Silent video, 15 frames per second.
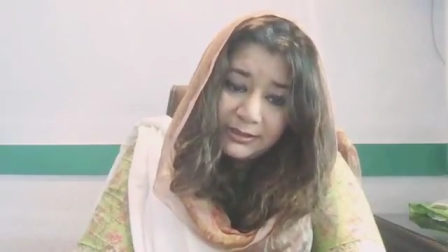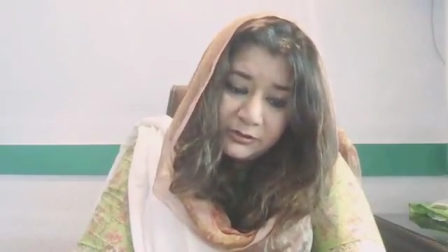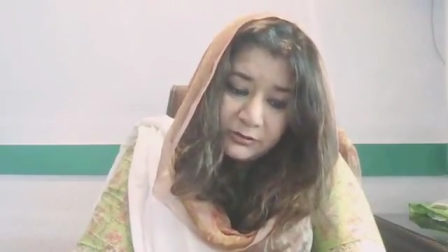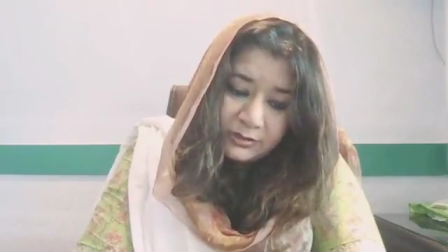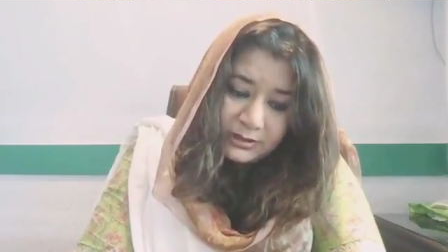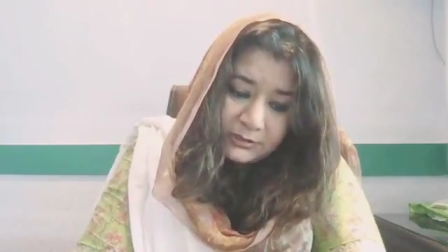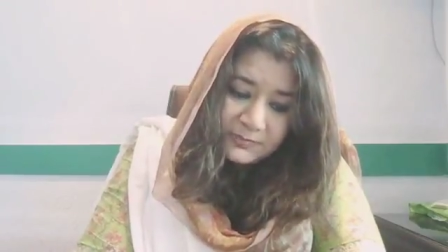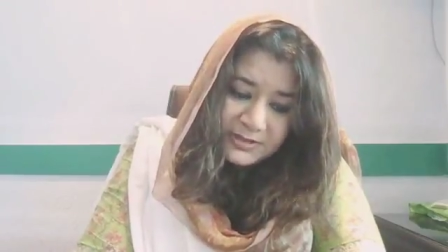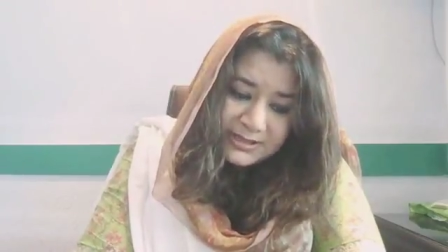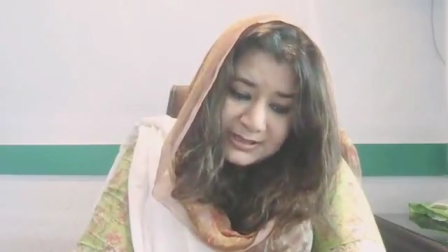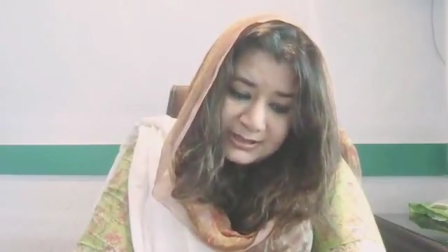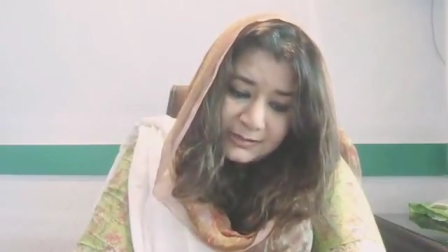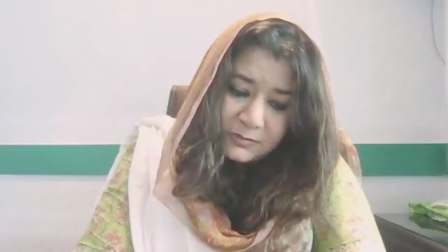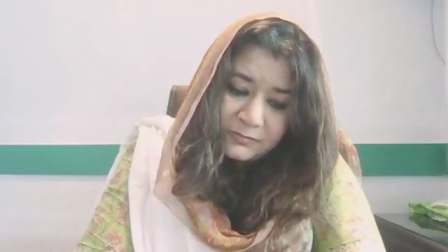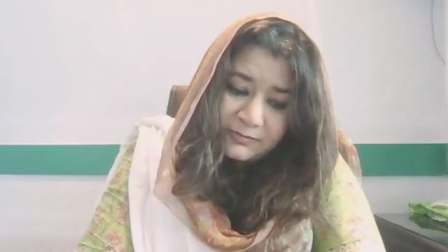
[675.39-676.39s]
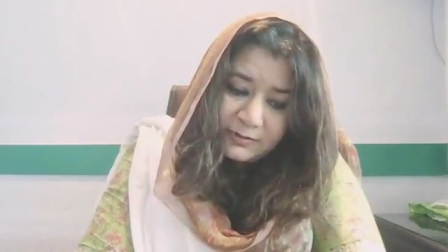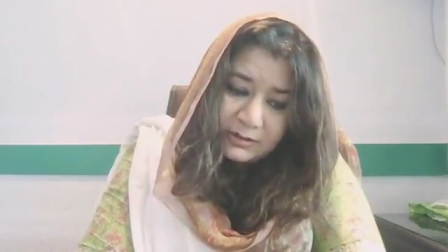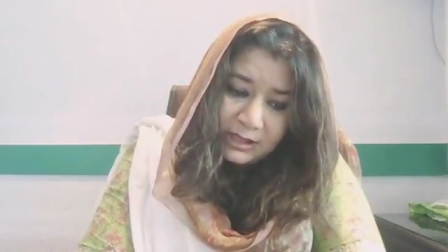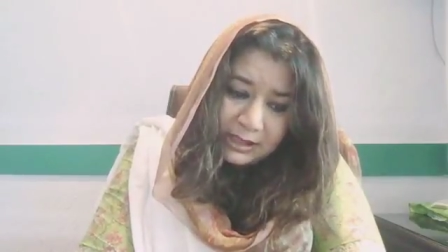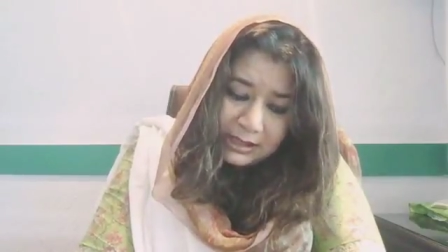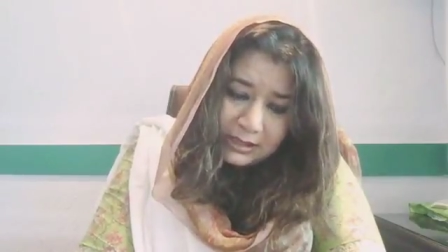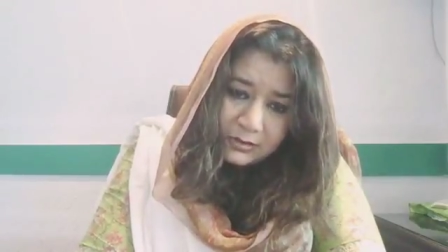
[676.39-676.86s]
You're upset with
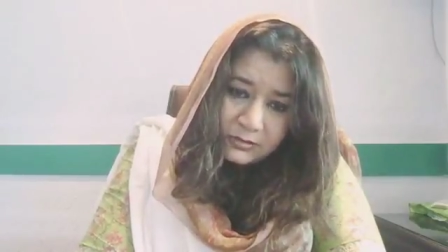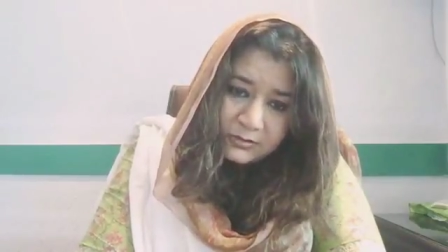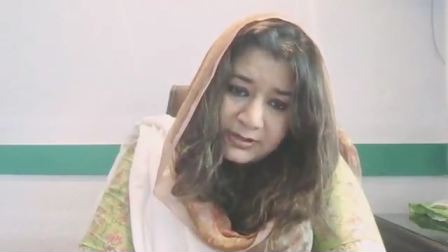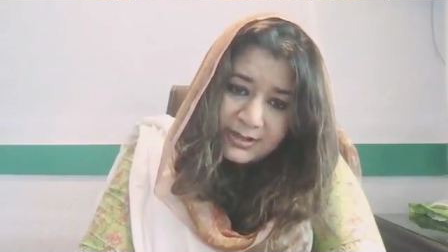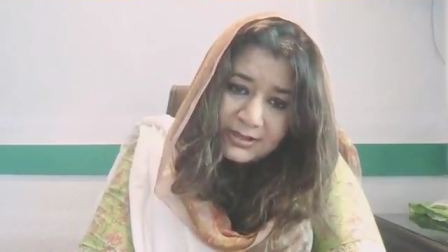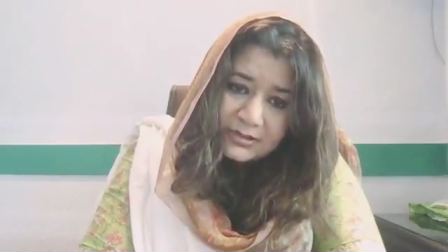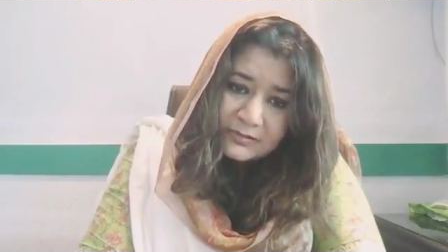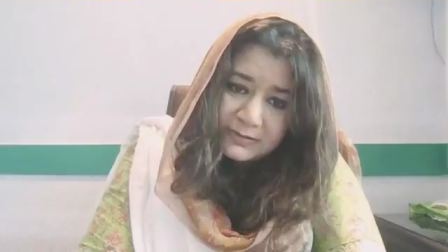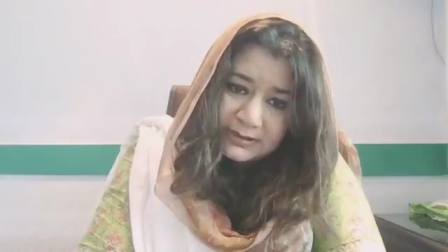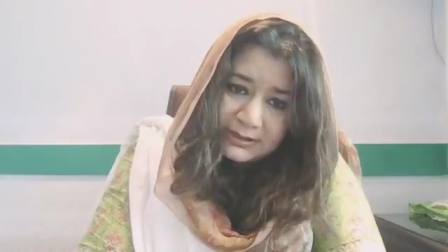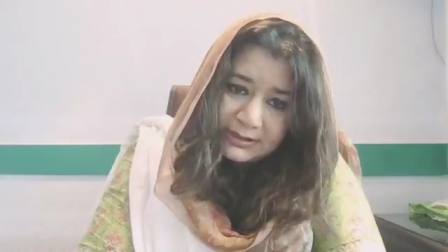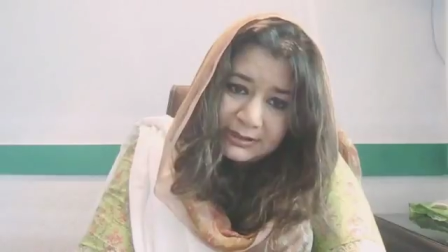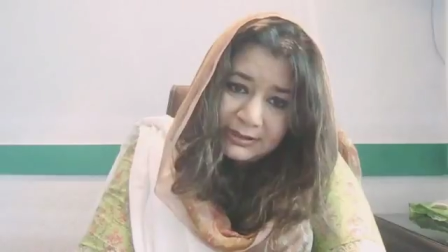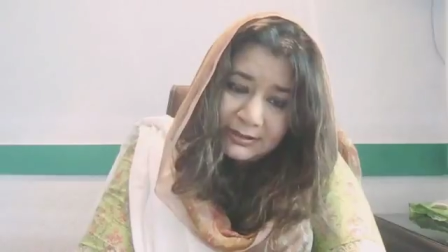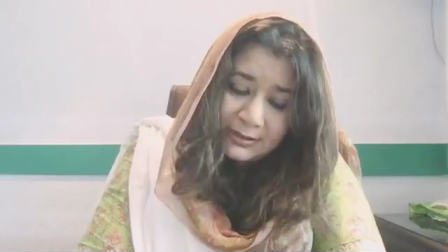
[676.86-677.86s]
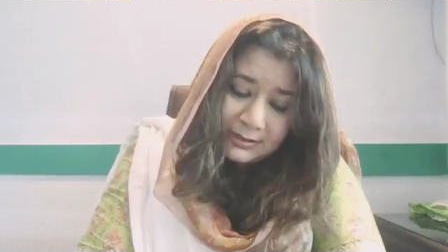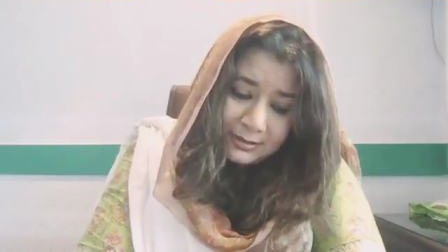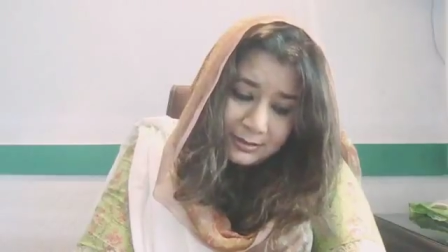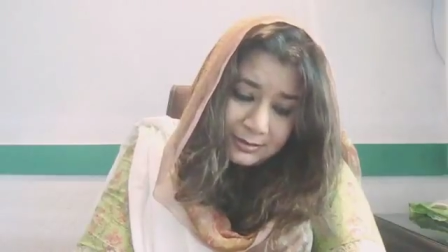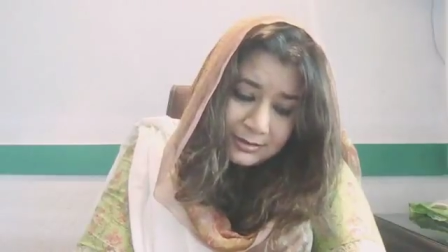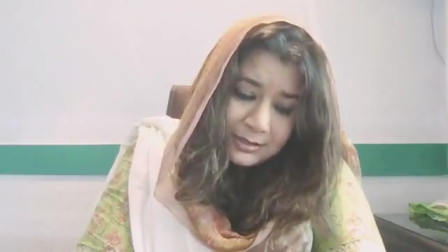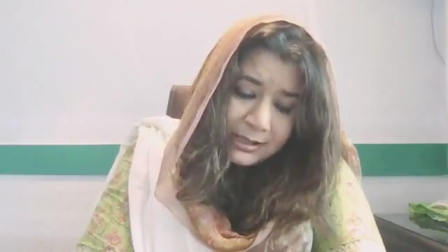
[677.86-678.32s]
how Israel
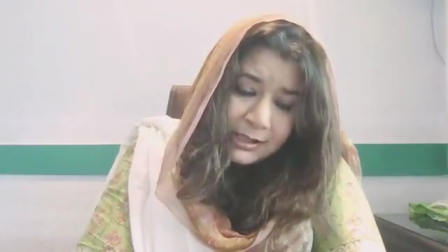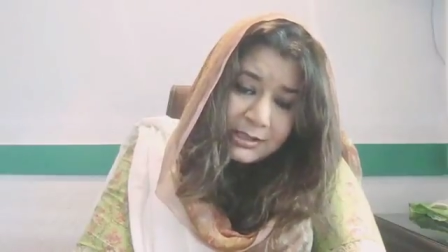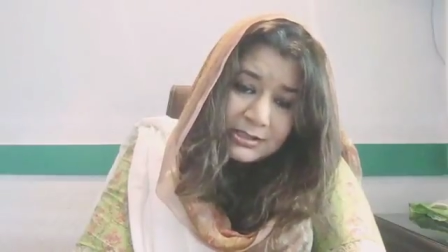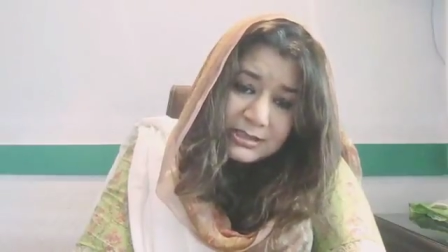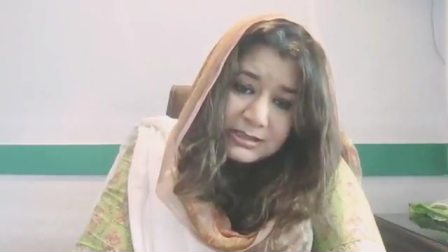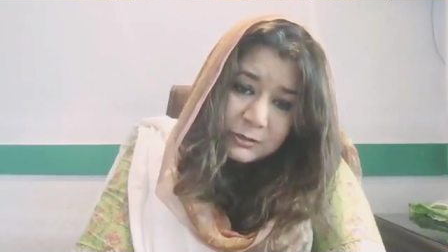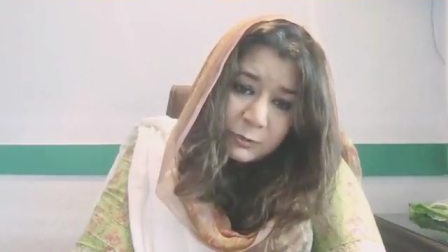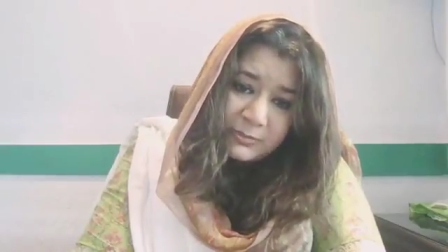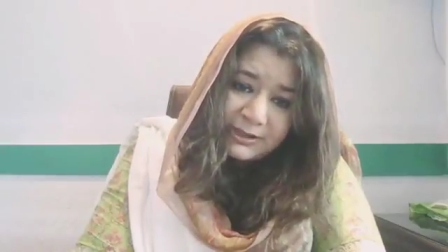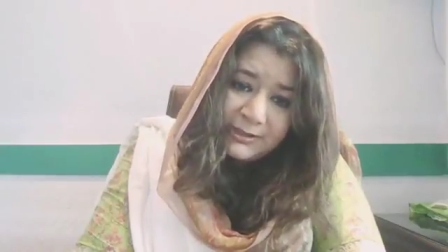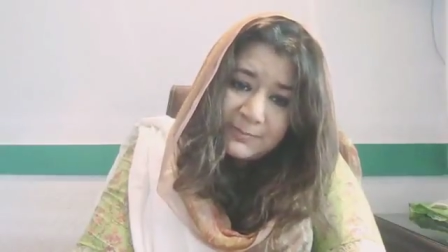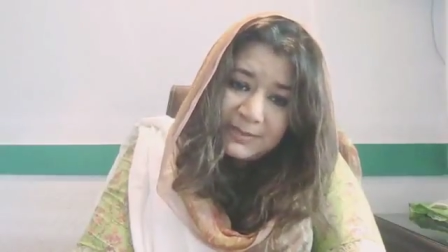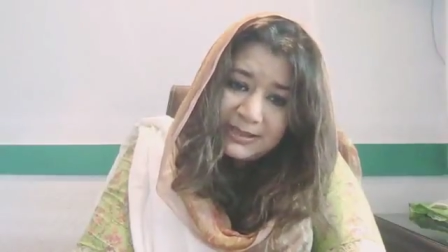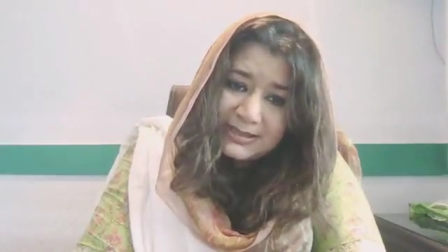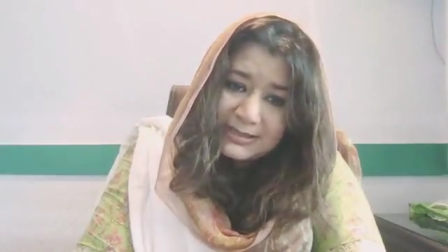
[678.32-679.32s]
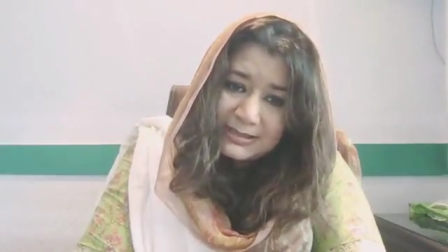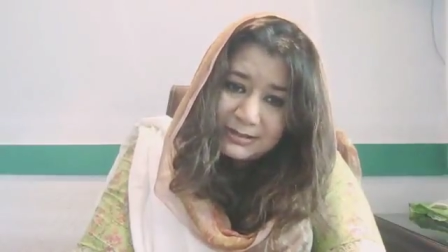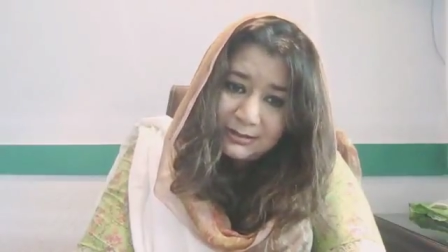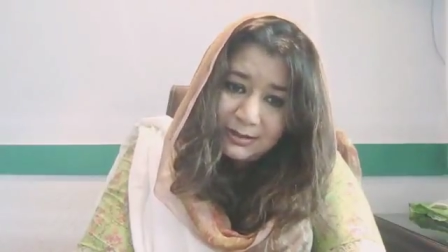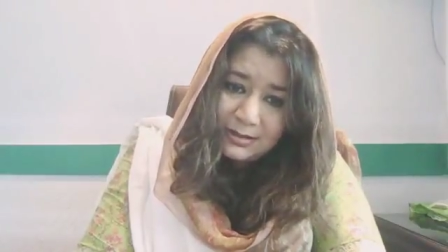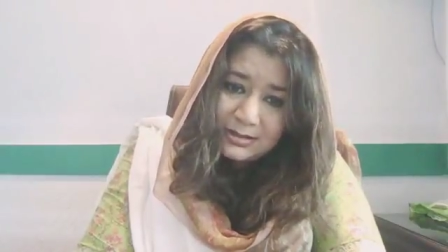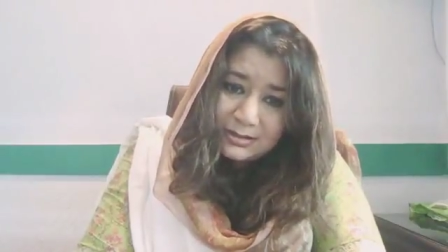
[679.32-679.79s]
killed so many
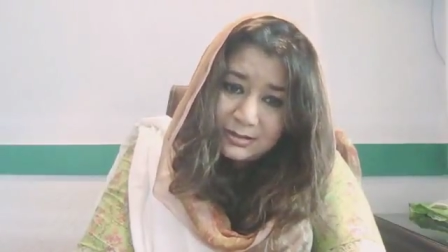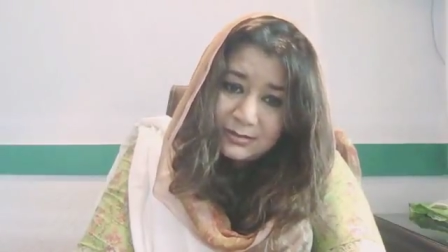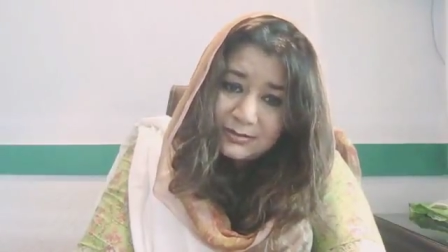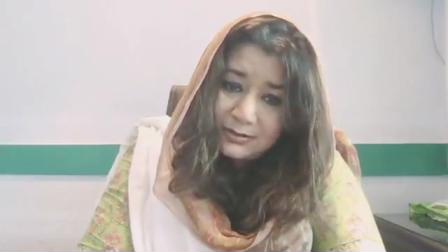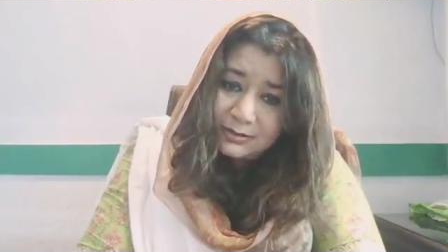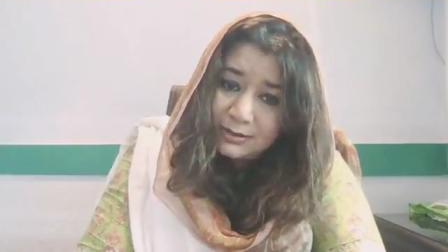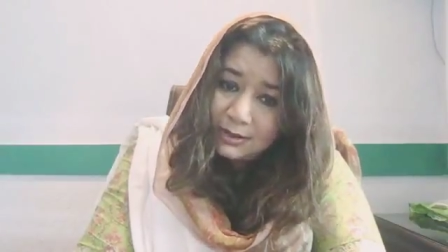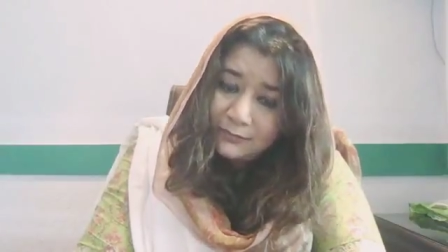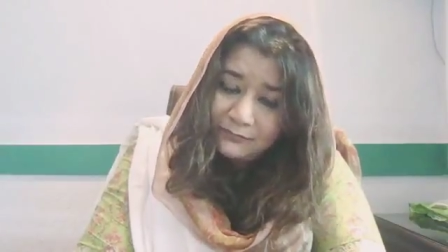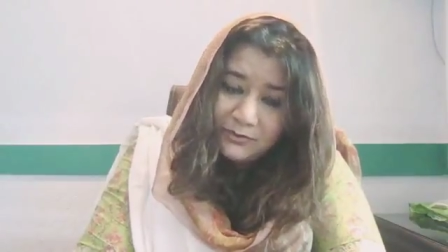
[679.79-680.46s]
Palestinian children.